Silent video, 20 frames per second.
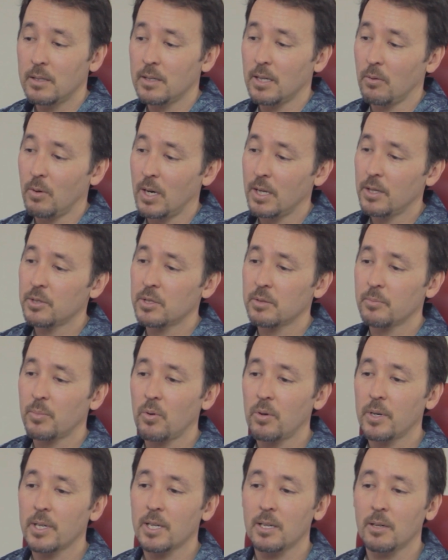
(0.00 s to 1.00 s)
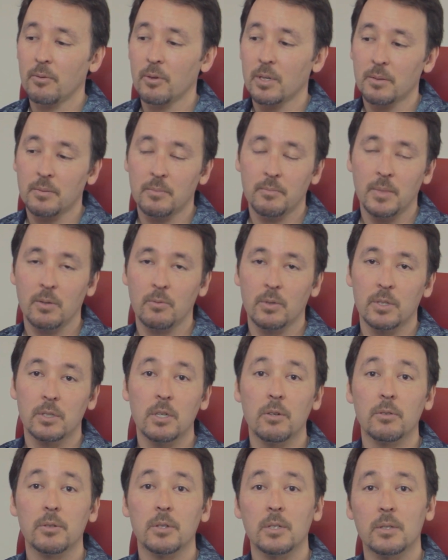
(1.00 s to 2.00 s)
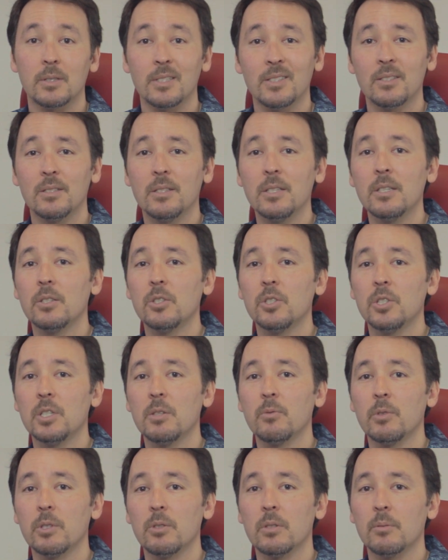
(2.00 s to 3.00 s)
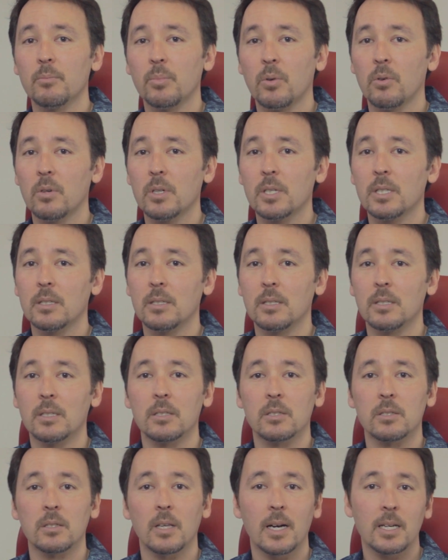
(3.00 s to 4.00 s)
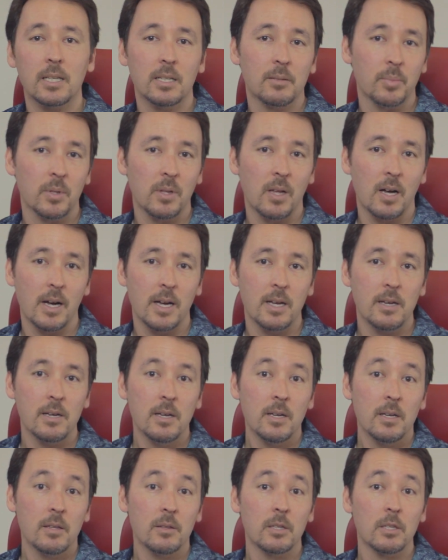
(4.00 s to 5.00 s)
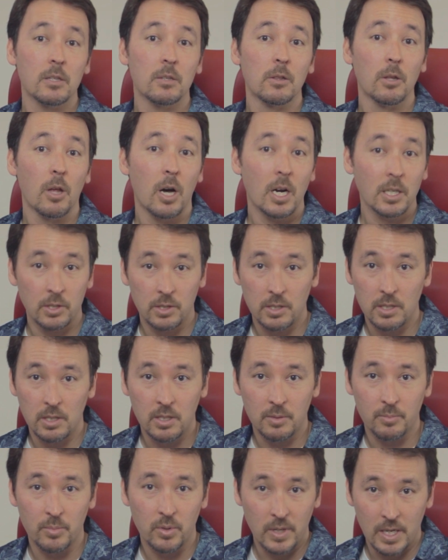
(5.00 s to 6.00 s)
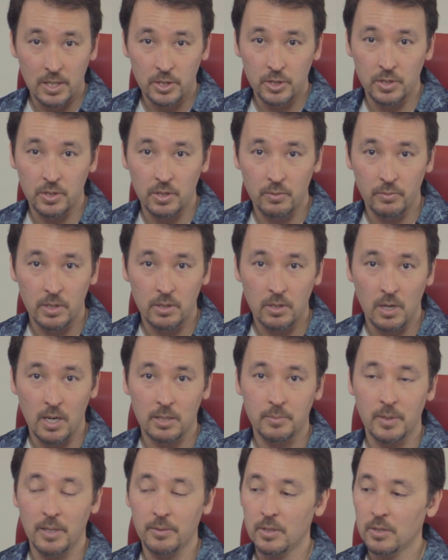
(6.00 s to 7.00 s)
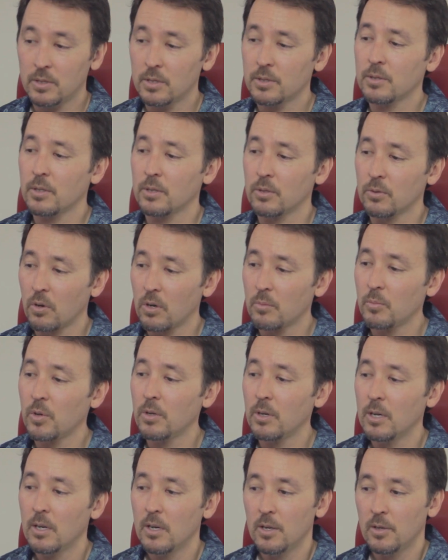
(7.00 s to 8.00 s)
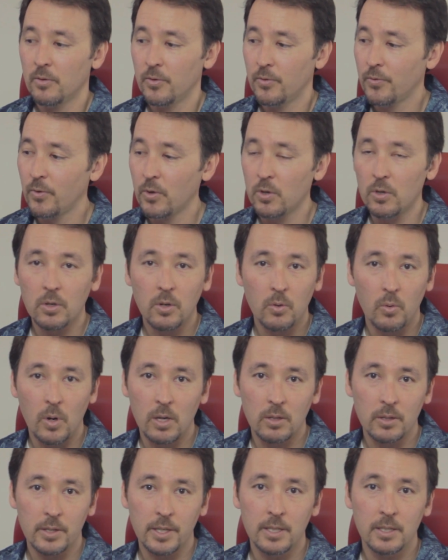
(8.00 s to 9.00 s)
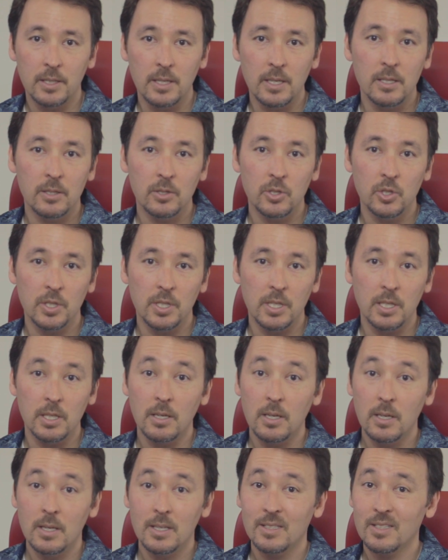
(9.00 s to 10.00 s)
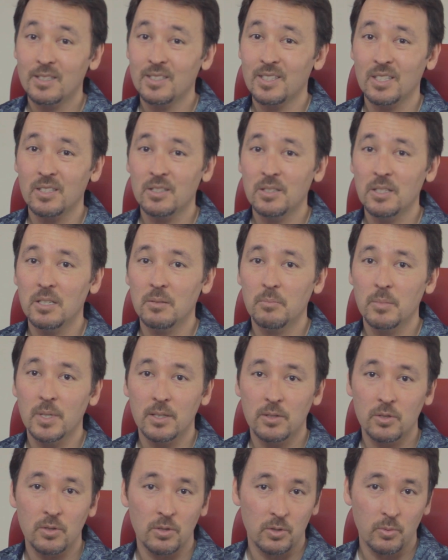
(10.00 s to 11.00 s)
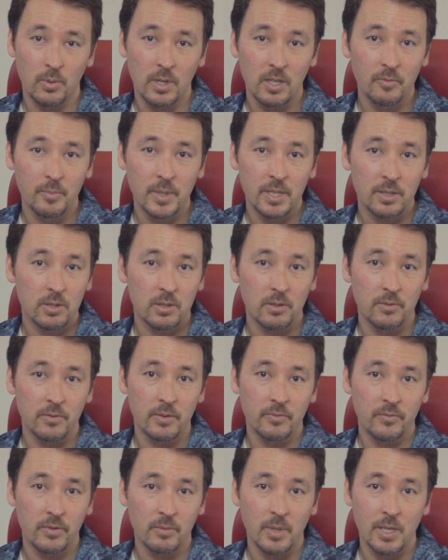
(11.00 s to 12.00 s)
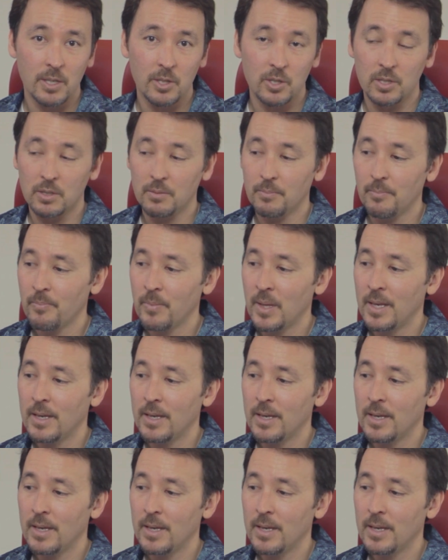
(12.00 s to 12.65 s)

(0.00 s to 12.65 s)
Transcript: Now, while this is importing, I want to make one note that this DNG, when you import it, does not apply the lossy compression that we talked about. This is the normal full quality DNG, 16 bits or 12 bits of information.